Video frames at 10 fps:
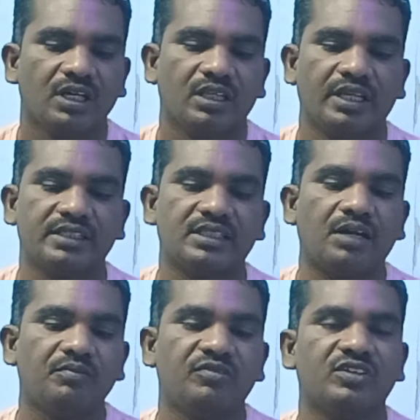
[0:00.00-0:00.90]
The
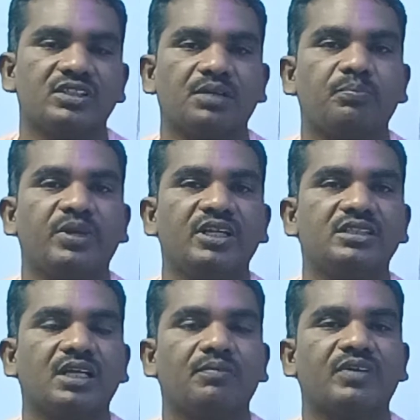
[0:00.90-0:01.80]
exam was a
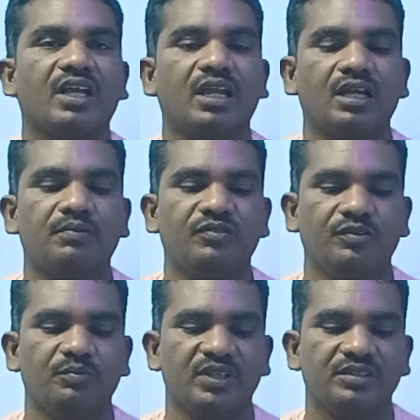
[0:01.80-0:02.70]
piece of cake
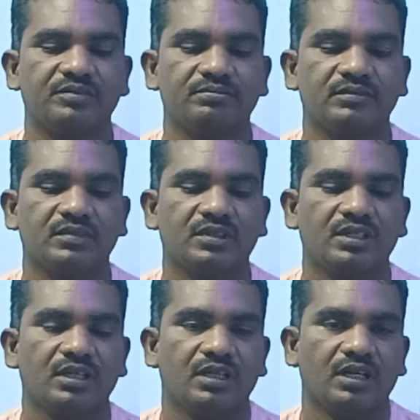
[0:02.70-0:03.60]
for me.
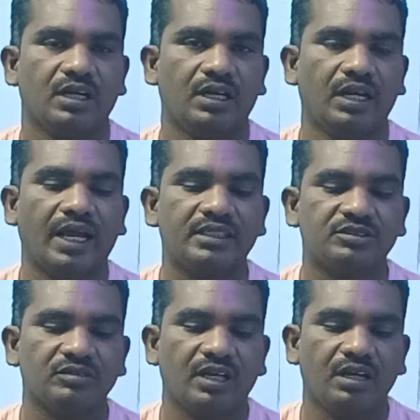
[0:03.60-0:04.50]
Glad
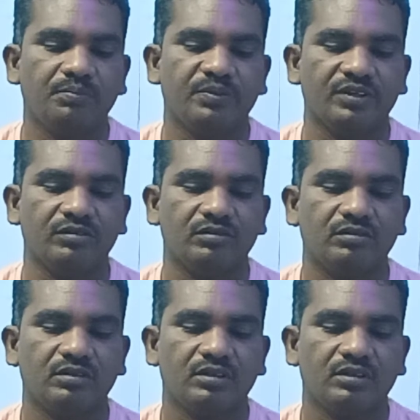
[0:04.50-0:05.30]
to help you.